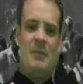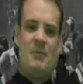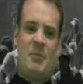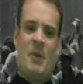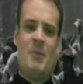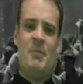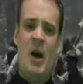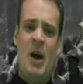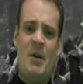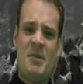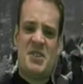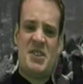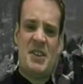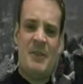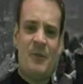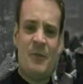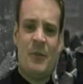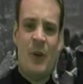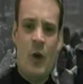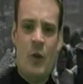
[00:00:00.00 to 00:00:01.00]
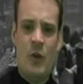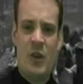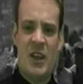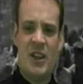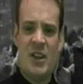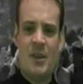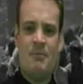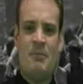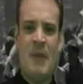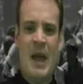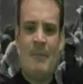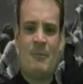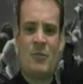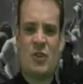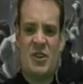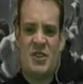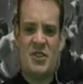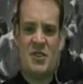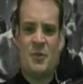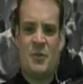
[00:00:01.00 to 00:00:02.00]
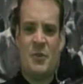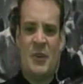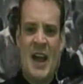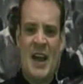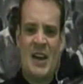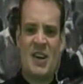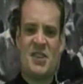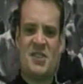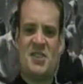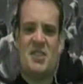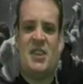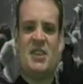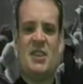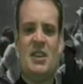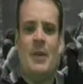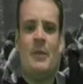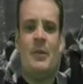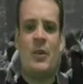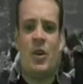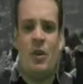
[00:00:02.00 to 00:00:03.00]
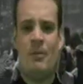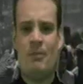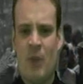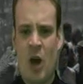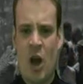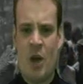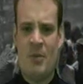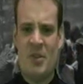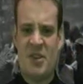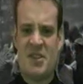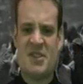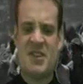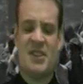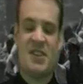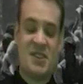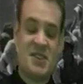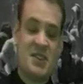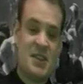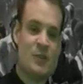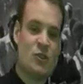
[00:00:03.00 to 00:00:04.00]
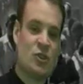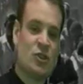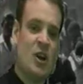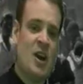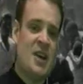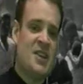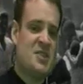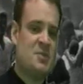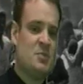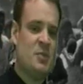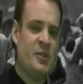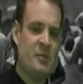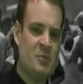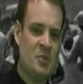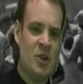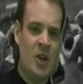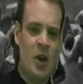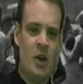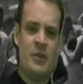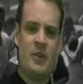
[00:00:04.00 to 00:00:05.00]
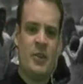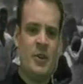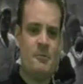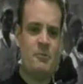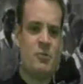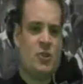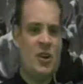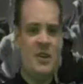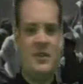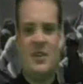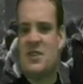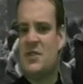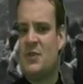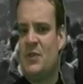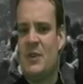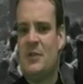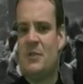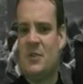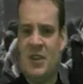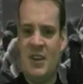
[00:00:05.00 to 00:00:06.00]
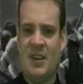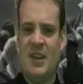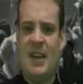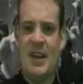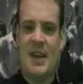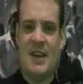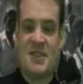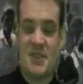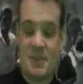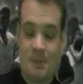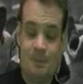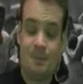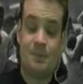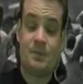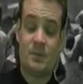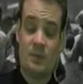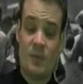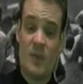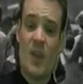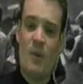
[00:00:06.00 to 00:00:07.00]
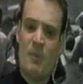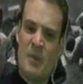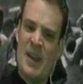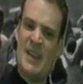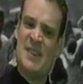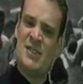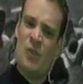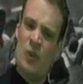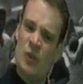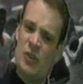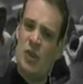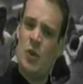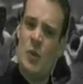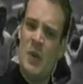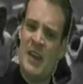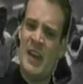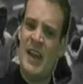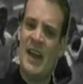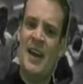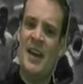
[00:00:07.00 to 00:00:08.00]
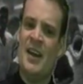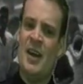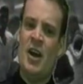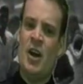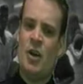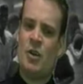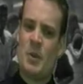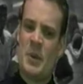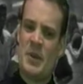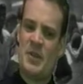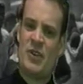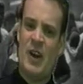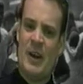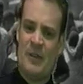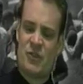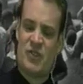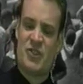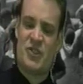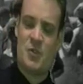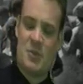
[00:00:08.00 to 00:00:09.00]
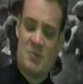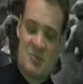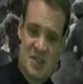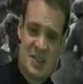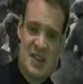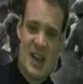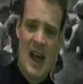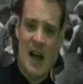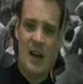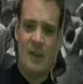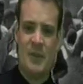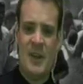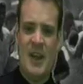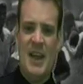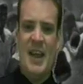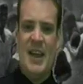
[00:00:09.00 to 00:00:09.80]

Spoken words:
Obama's invoking the memories of various significant moments in the civil rights movement over the previous 50 years. But he's not doing it with reference to himself.